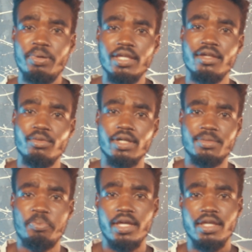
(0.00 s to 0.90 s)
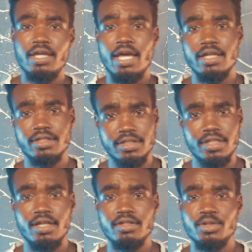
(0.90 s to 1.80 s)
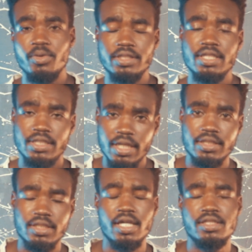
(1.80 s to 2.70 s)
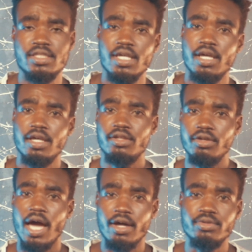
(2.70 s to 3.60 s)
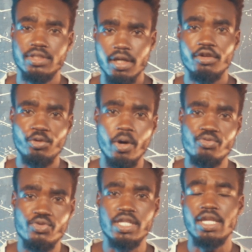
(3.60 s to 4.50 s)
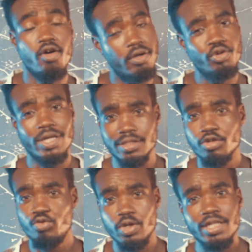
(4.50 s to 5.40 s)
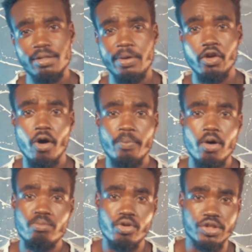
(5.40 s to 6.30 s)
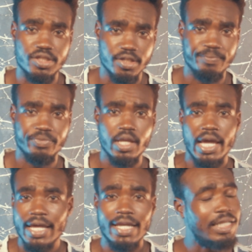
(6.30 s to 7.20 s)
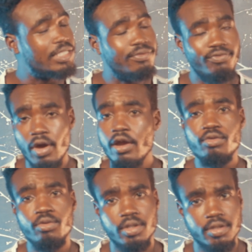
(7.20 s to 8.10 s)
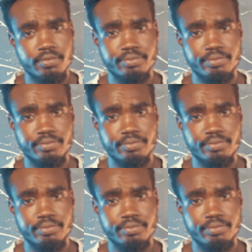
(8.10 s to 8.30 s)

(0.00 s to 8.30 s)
Peggy was Peggy and she wasn't dead yet. I could tell you were reading, or you are still reading Peggy upon books. That is very good.